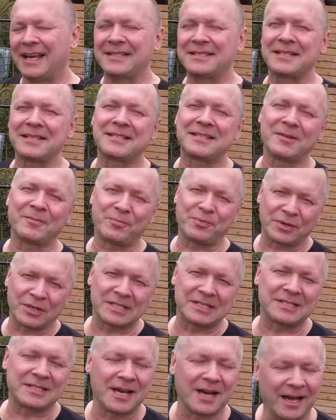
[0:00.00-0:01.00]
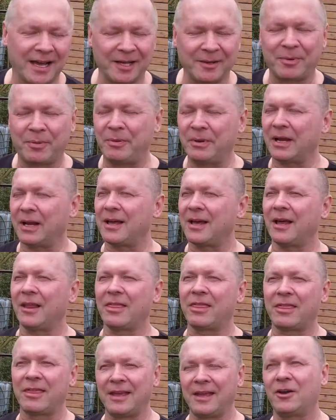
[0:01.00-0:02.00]
It's the cypress type, but I
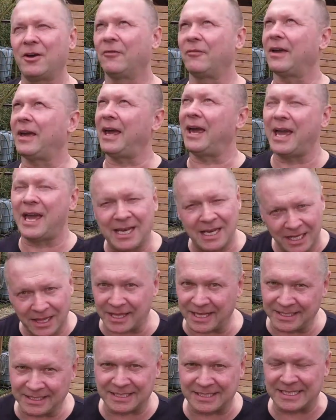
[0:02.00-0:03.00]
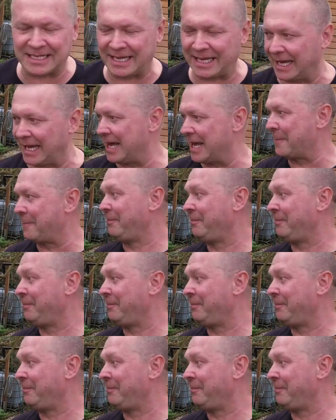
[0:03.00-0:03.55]
can't think of anything today.